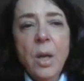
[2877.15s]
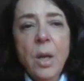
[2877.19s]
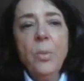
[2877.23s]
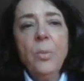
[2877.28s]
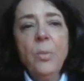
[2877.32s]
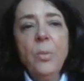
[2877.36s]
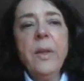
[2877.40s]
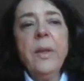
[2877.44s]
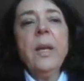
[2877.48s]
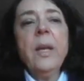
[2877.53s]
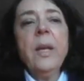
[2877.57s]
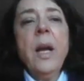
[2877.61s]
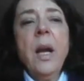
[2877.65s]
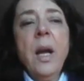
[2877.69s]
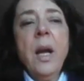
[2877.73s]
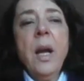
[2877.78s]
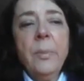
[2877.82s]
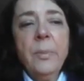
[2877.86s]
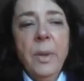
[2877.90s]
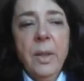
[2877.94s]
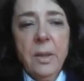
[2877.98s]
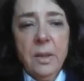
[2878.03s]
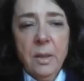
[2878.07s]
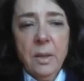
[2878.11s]
with an
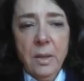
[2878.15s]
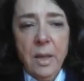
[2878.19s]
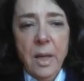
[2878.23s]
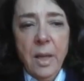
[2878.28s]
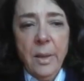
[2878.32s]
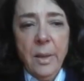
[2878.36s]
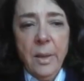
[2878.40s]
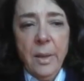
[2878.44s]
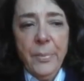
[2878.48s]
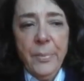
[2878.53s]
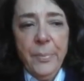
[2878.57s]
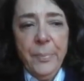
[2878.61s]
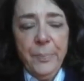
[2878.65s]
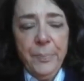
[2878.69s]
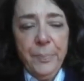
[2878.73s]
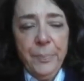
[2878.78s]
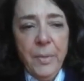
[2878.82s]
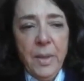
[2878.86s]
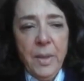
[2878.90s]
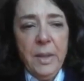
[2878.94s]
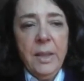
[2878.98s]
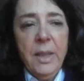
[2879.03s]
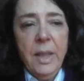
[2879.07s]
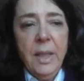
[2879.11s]
apical cap.
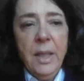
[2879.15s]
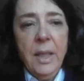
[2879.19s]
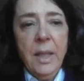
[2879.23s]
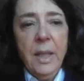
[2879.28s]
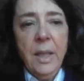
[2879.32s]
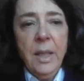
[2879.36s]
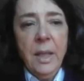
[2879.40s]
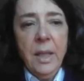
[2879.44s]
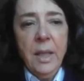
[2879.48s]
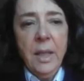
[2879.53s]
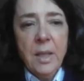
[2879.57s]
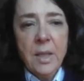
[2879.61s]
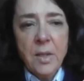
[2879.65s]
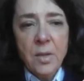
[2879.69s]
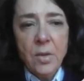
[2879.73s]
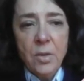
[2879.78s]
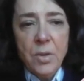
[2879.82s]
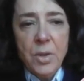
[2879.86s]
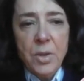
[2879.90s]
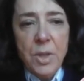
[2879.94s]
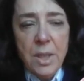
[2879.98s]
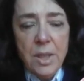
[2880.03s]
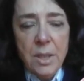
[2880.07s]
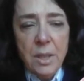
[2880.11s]
The
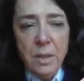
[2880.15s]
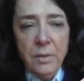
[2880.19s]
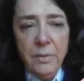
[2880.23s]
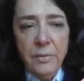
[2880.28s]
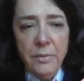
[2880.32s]
histological